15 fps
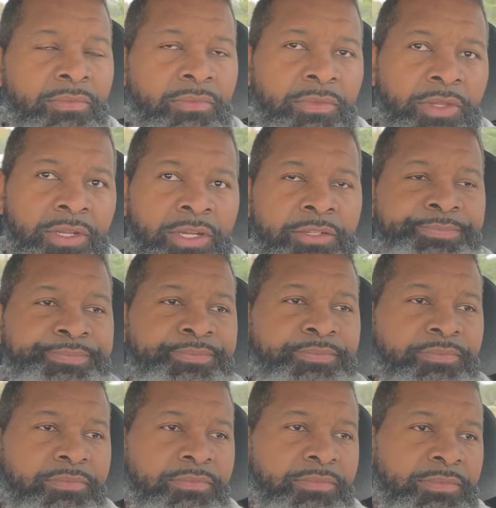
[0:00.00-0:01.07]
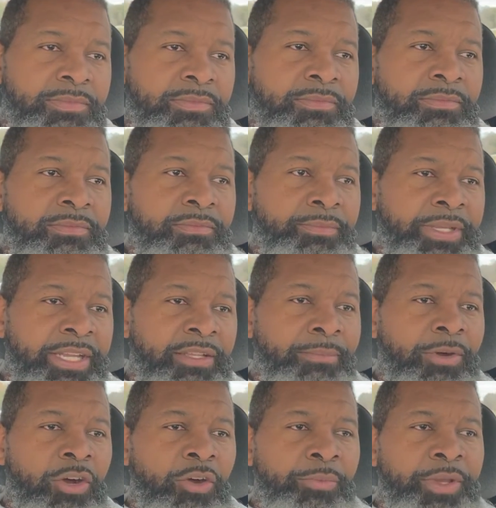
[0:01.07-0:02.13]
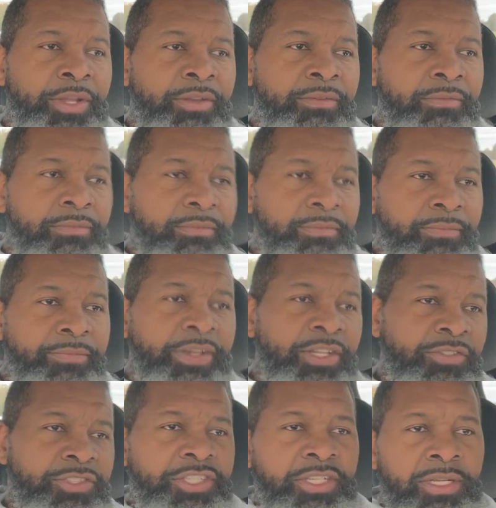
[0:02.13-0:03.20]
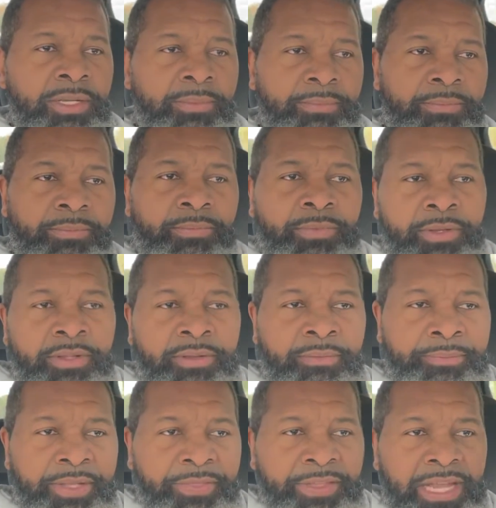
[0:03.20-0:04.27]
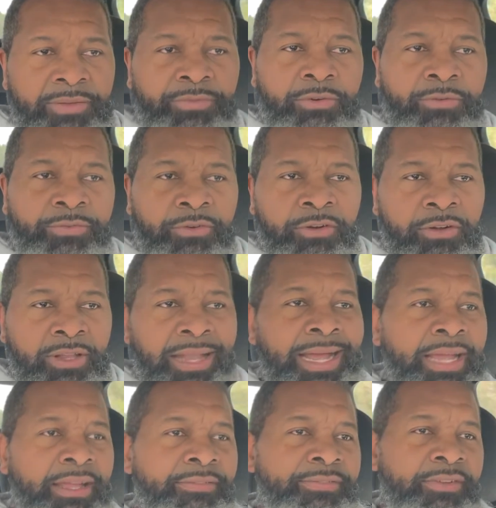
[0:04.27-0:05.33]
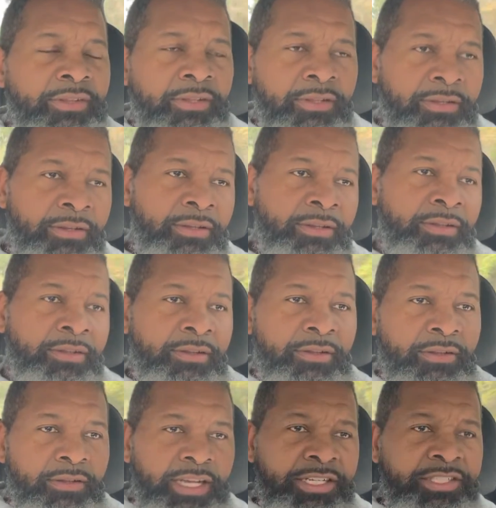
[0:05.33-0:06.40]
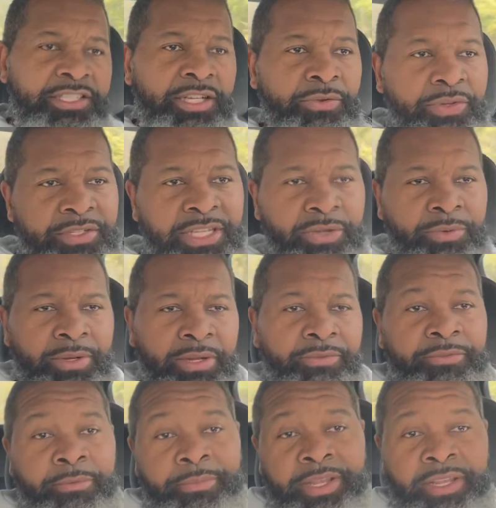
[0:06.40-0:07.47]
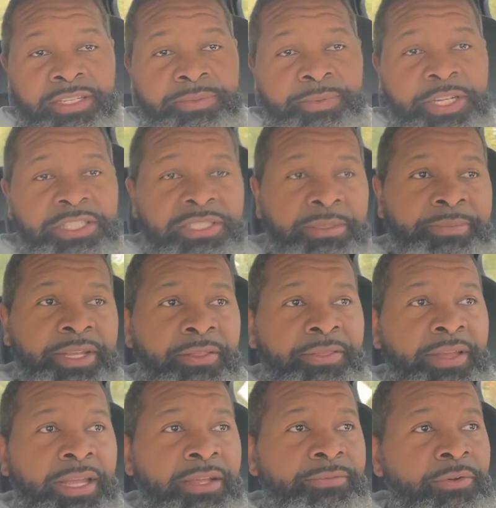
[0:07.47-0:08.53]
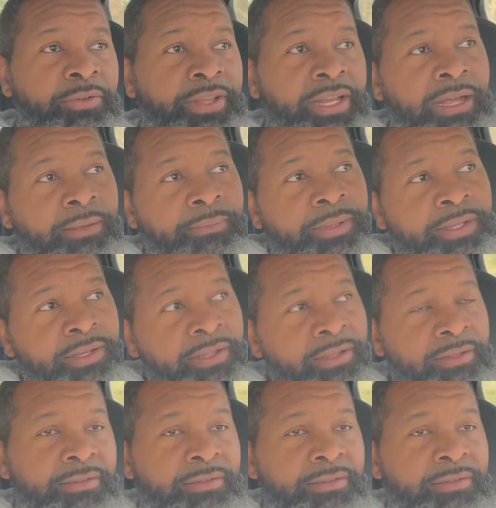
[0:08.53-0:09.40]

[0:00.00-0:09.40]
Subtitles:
you know, be in the moment, fellowship, and be thankful for life, and et cetera, et cetera. And for me, especially being thankful that I'm in a